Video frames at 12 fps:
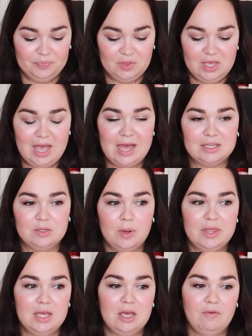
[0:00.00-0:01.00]
yeah, so
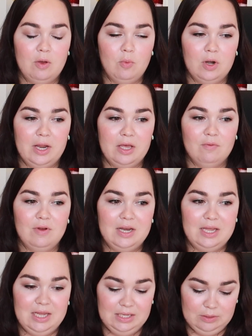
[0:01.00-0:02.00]
I think if I want like a
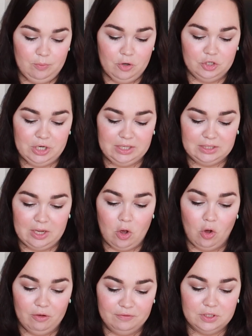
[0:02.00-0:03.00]
really easy project, I
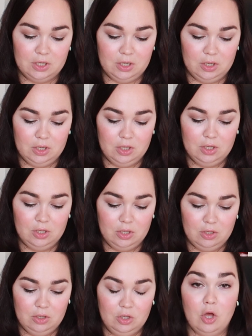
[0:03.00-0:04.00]
often
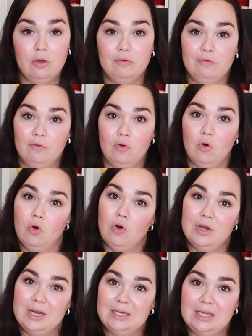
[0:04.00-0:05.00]
go
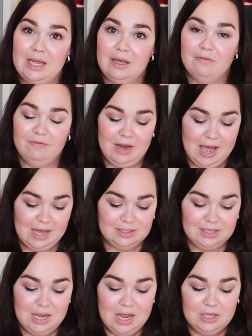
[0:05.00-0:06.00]
for knitting
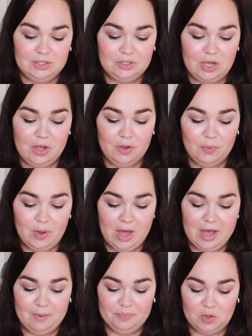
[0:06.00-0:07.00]
flat. So
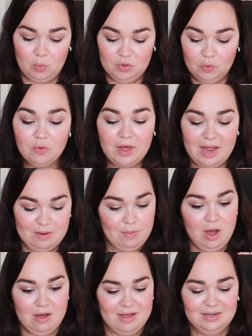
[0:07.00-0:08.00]
with all that in
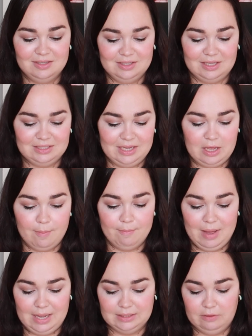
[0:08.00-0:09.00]
mind, that's like a
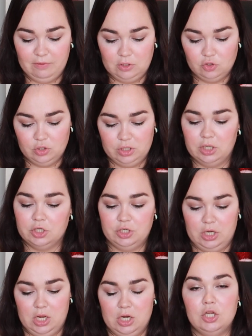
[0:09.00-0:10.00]
massive
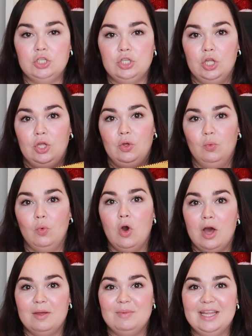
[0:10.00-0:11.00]
introduction to what
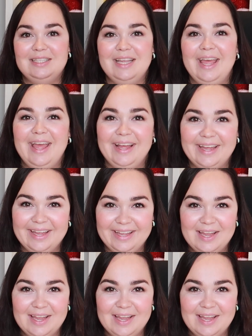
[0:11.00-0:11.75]
I'm knitting,